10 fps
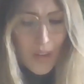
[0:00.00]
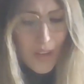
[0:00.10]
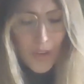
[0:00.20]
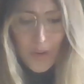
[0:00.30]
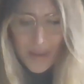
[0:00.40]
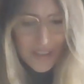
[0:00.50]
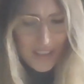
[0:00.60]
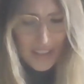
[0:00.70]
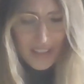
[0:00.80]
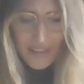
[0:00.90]
You
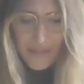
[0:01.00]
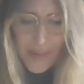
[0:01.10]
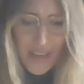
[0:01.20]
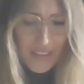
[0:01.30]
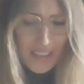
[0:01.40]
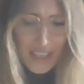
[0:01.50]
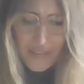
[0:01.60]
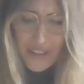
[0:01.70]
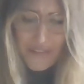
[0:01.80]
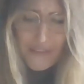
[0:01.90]
must give me
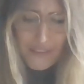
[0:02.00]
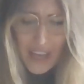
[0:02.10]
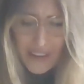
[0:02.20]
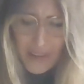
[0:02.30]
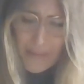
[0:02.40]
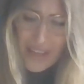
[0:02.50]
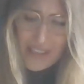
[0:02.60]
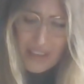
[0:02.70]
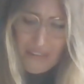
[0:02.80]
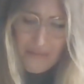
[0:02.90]
leave to flatter
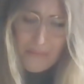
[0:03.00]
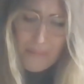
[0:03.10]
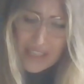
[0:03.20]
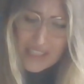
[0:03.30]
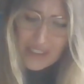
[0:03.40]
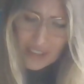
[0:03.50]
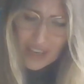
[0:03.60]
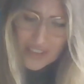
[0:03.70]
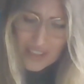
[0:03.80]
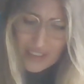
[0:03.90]
myself, my dear
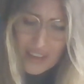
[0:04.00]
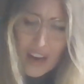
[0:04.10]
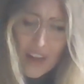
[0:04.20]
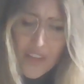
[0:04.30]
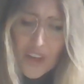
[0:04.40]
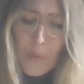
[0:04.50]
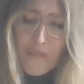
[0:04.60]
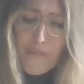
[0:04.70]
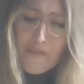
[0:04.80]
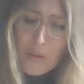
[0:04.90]
cousin, that your
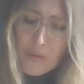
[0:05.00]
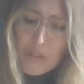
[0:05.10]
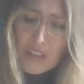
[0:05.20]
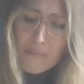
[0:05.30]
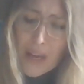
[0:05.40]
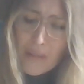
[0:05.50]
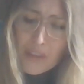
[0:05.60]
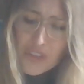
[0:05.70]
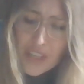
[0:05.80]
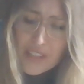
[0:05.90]
refusal of my
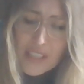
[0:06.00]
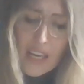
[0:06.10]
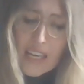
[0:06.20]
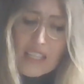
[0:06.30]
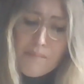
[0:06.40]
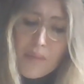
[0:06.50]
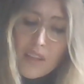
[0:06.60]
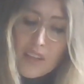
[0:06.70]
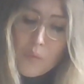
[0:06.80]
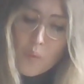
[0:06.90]
redress is
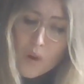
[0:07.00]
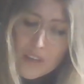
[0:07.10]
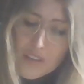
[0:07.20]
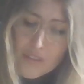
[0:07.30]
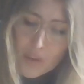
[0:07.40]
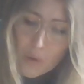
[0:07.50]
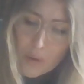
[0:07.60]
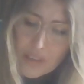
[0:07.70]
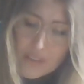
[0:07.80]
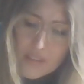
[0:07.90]
merely words, of
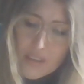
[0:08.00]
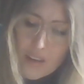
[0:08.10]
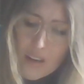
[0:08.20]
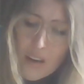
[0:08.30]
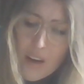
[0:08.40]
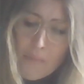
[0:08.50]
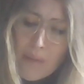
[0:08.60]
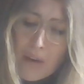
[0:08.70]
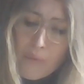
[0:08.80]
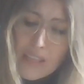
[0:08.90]
course.
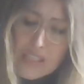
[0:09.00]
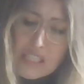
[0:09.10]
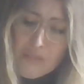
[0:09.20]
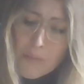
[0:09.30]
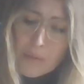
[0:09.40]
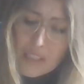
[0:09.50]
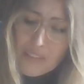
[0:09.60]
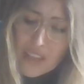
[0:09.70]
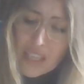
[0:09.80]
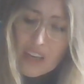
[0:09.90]
My reasons for
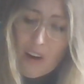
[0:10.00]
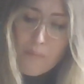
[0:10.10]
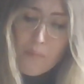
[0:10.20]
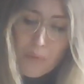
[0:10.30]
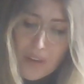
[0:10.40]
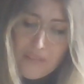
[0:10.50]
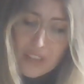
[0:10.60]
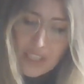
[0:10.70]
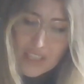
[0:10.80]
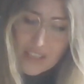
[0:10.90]
believing it are
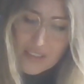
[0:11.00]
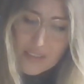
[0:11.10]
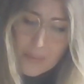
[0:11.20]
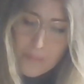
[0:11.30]
briefly these.